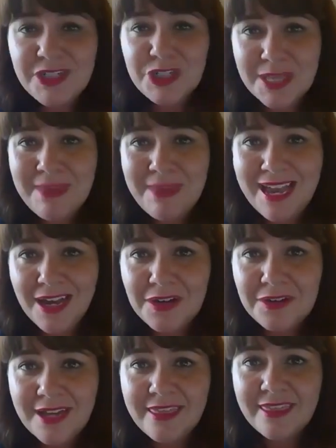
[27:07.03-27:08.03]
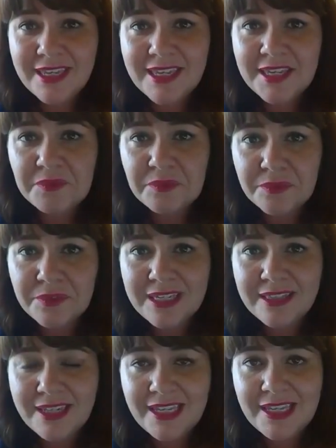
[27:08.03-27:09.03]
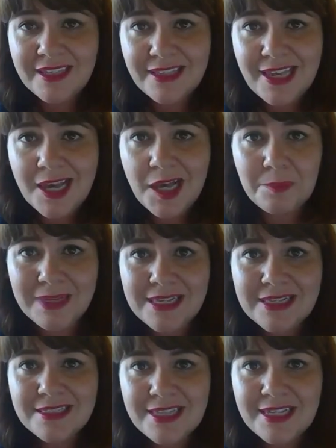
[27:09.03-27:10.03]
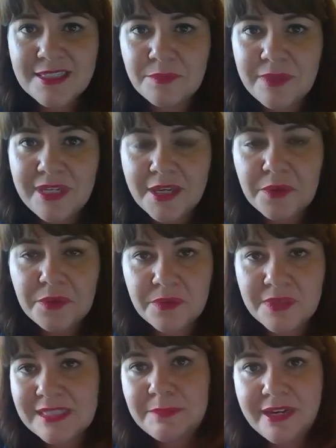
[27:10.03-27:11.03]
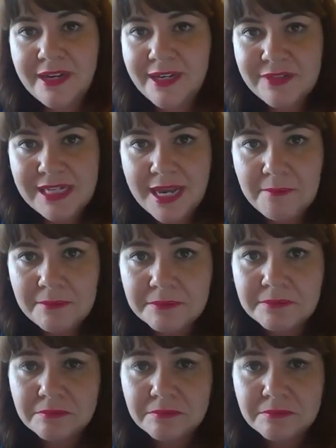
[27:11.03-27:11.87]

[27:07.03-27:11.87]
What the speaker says: them how, I think can really help us as we go through this period of time.